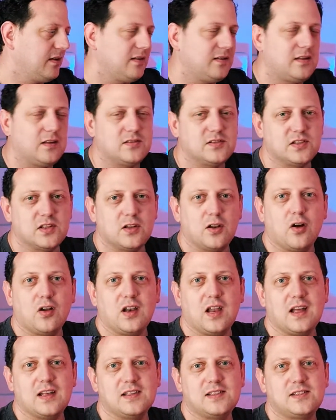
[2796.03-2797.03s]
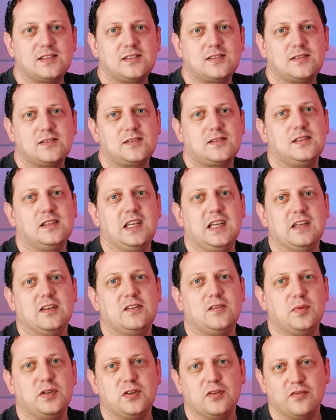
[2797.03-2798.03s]
there was a lot less needed
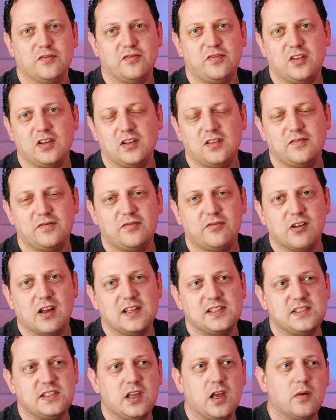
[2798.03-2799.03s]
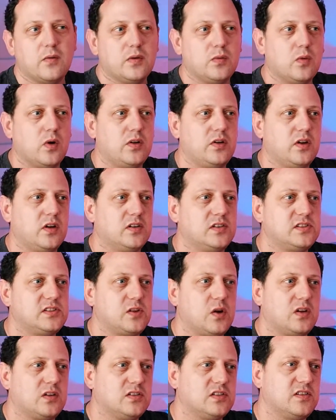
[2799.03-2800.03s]
to be done for SEO and whatnot.
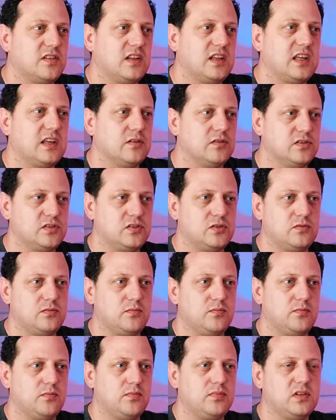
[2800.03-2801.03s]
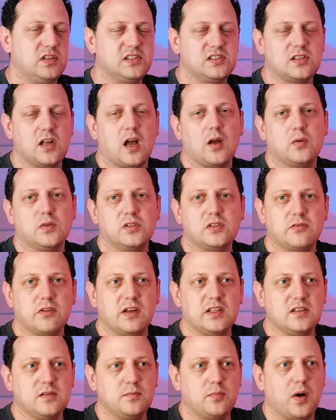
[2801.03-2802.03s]
So I just think the site was
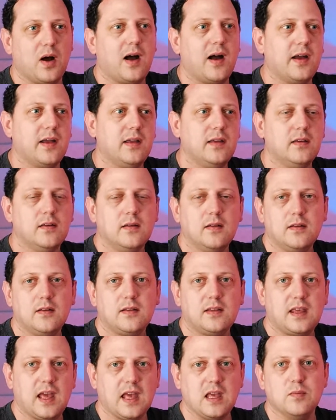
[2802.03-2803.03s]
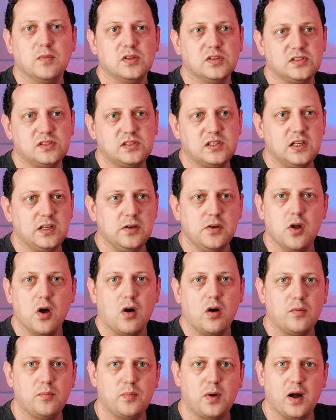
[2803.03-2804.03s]
created by gamers and
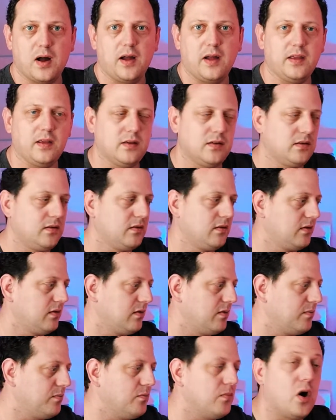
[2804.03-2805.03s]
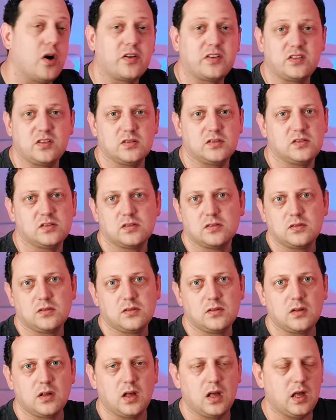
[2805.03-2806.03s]
not by marketers.
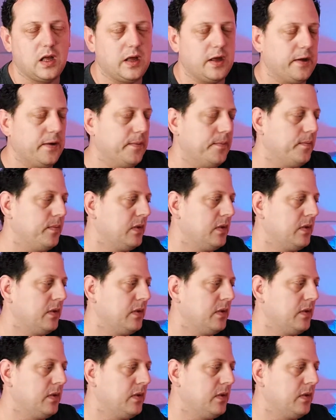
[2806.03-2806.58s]
So